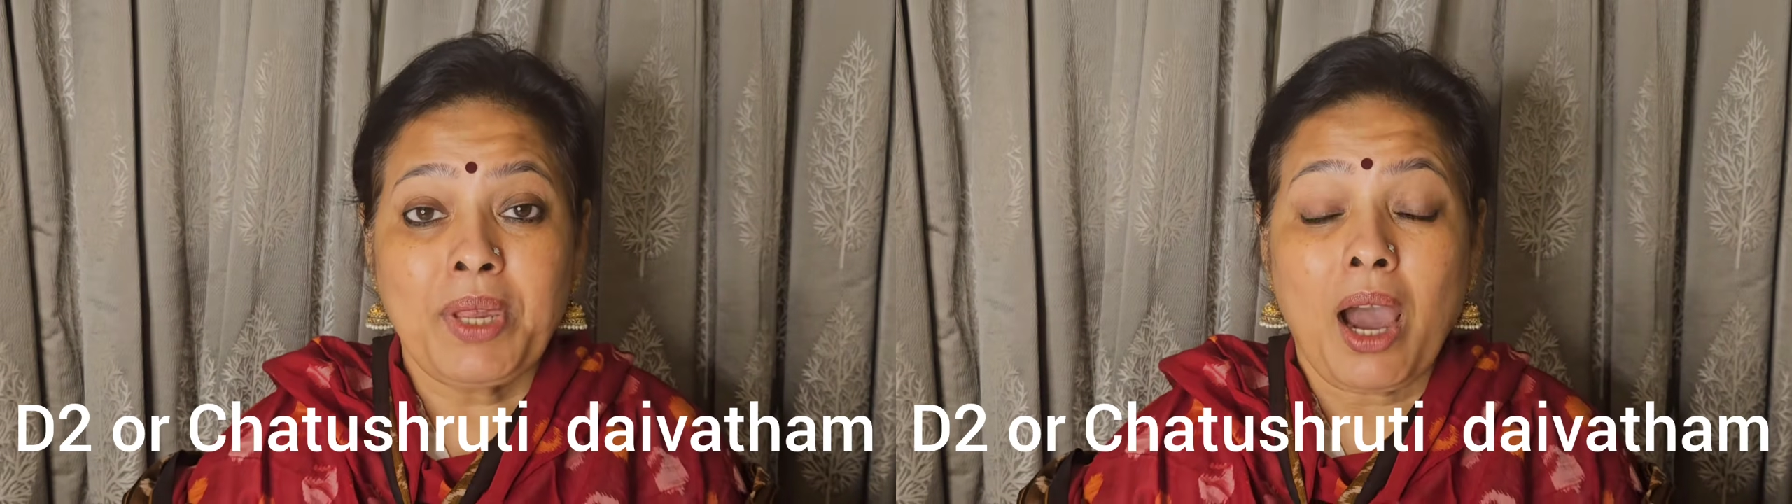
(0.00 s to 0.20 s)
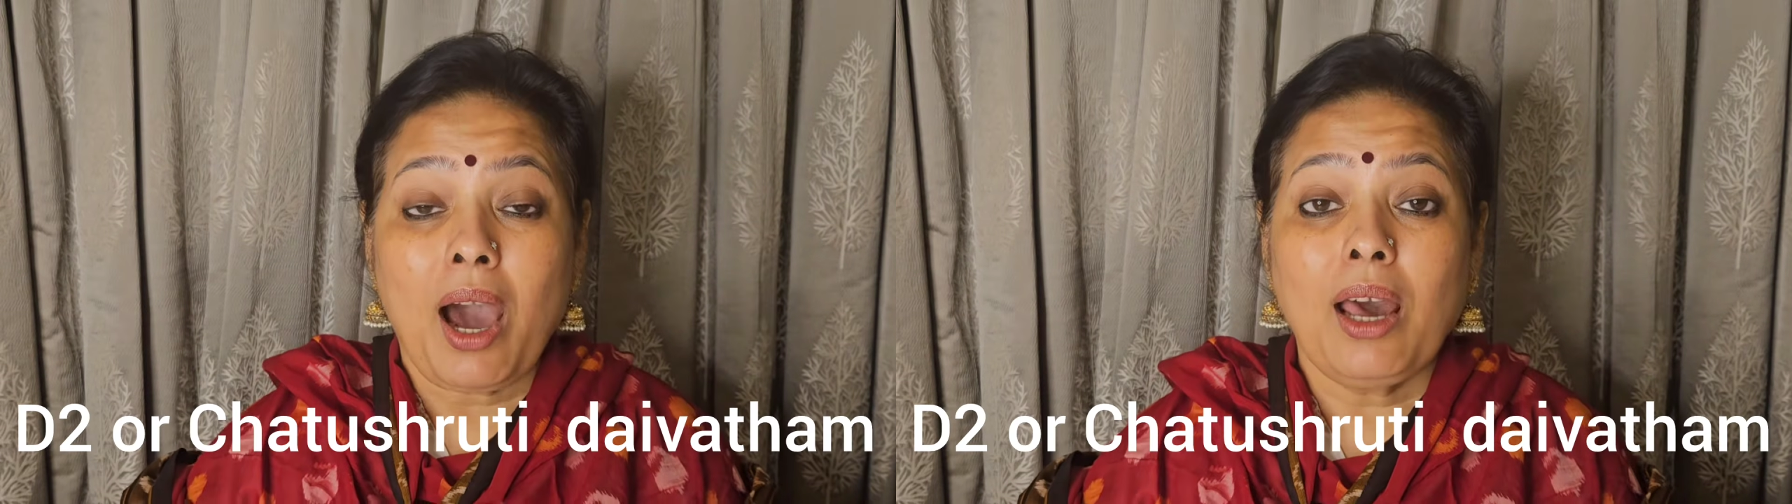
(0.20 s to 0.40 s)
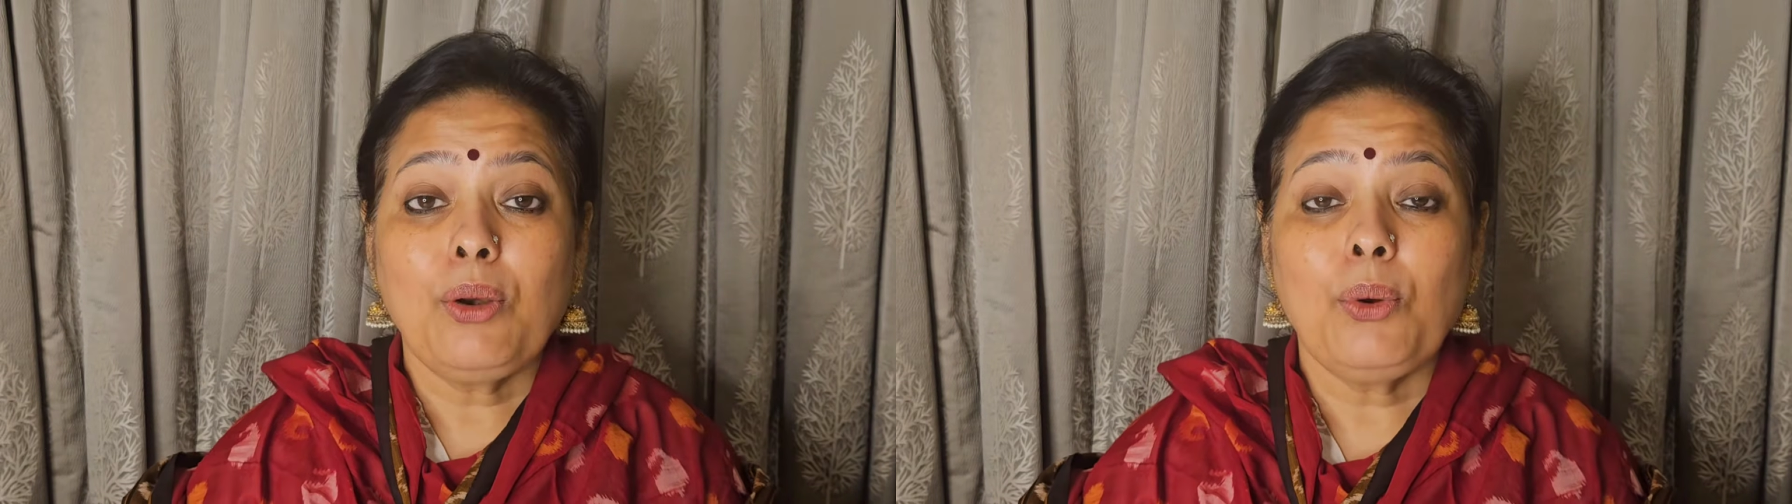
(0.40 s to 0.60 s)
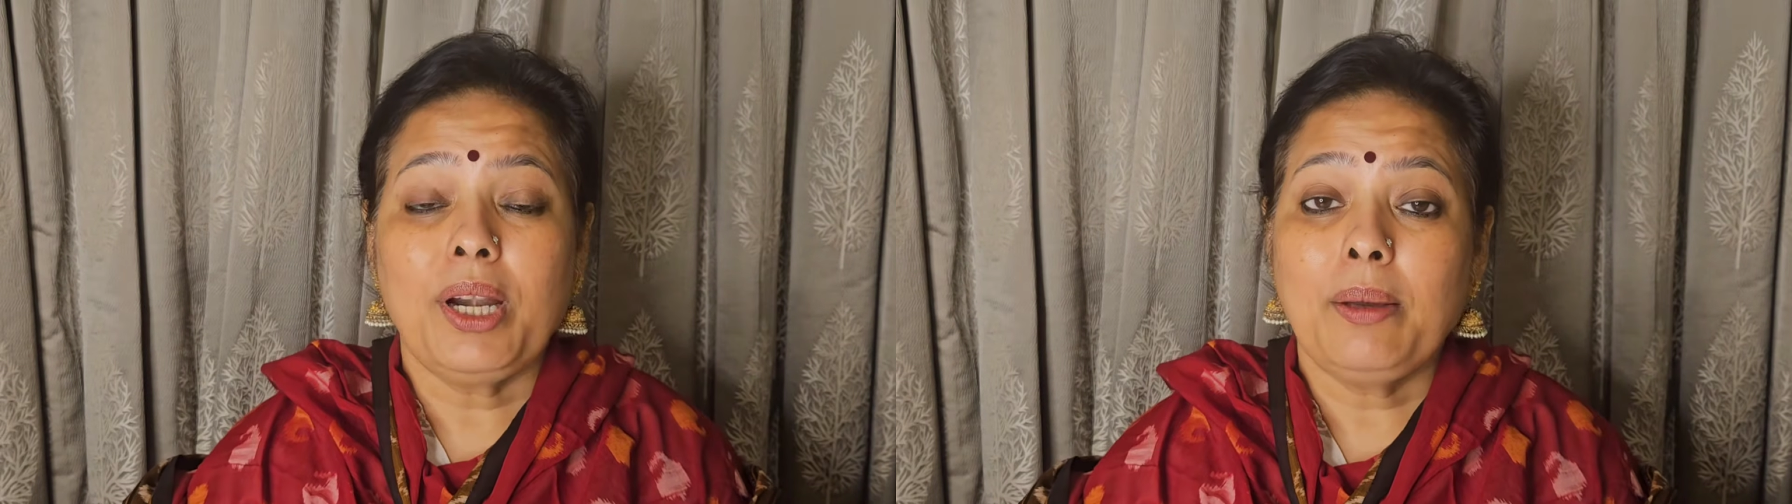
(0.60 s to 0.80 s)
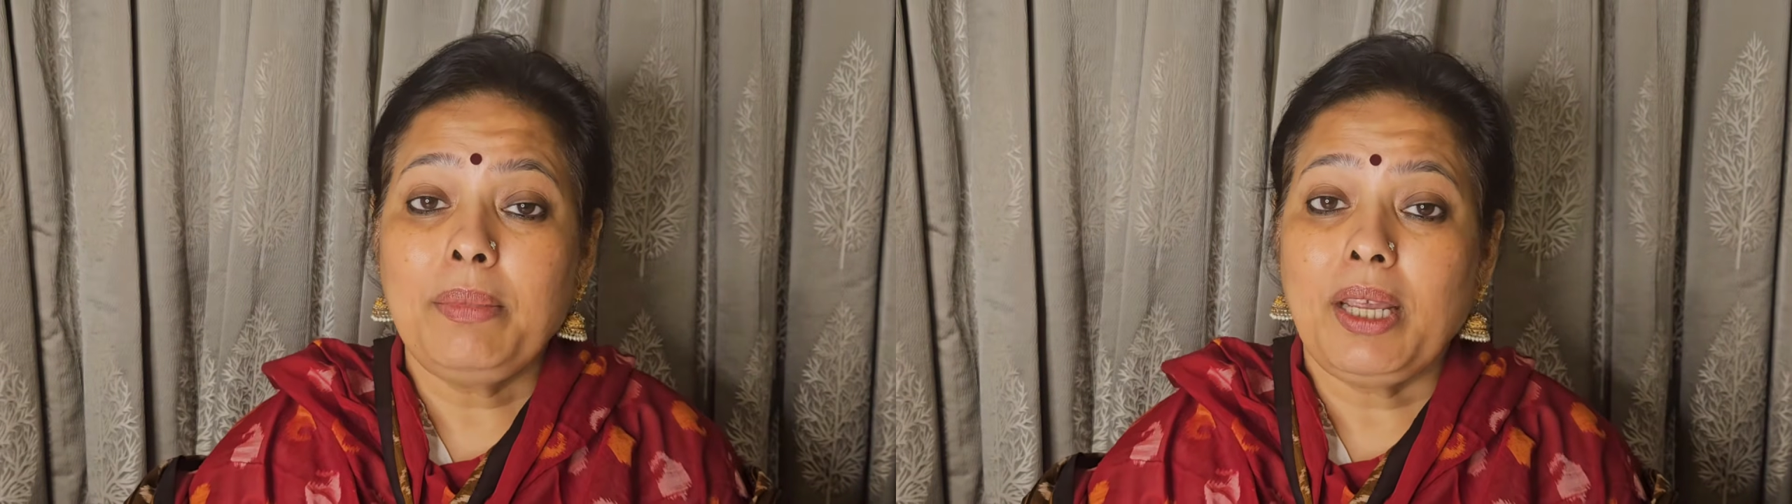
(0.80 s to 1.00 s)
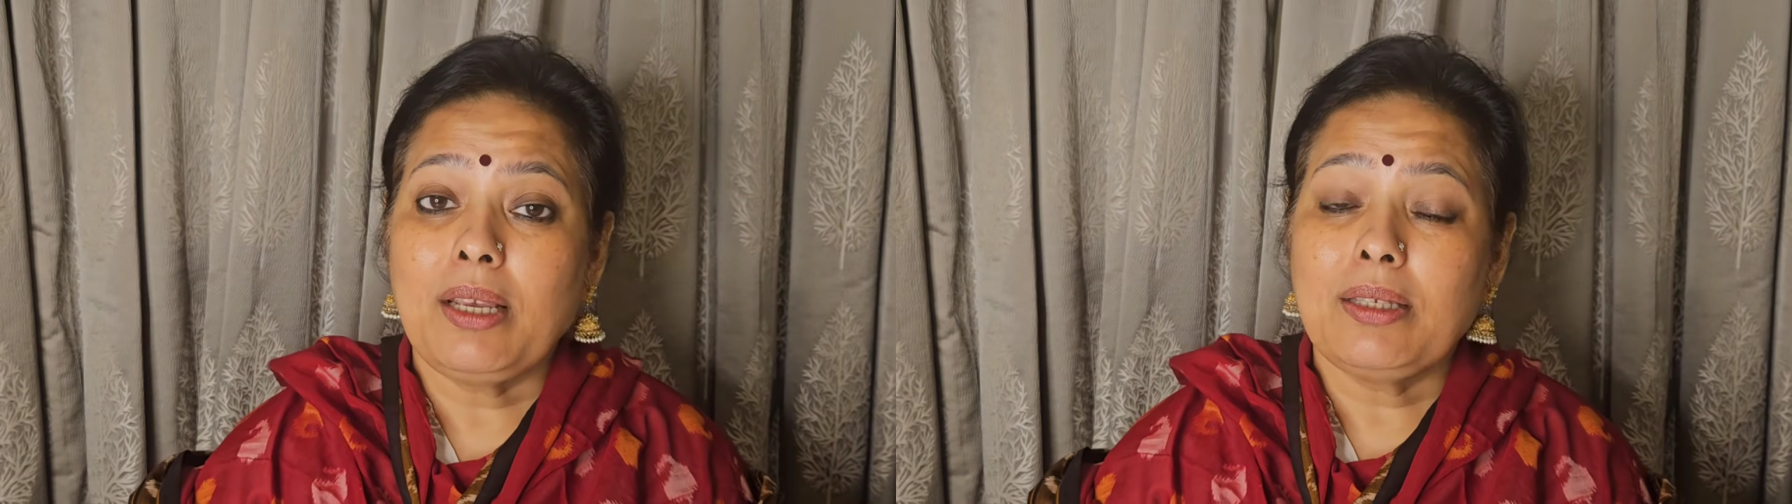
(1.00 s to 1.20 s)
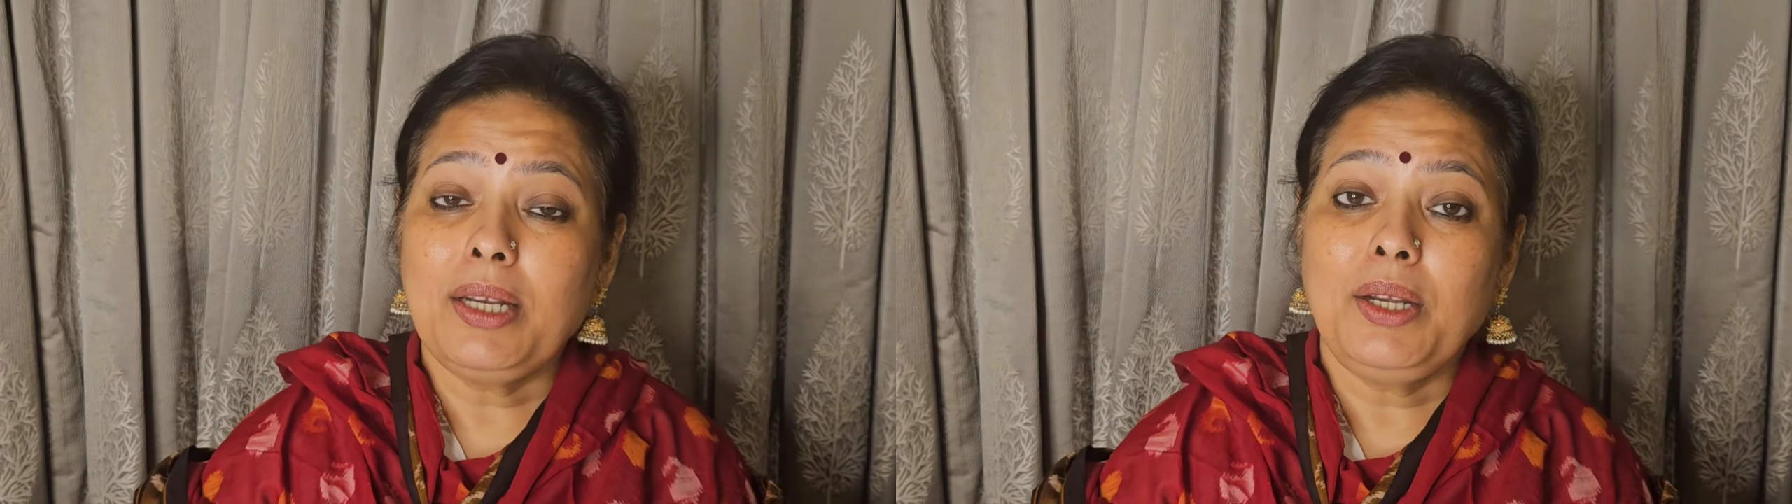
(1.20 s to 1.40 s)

Arohanam takes a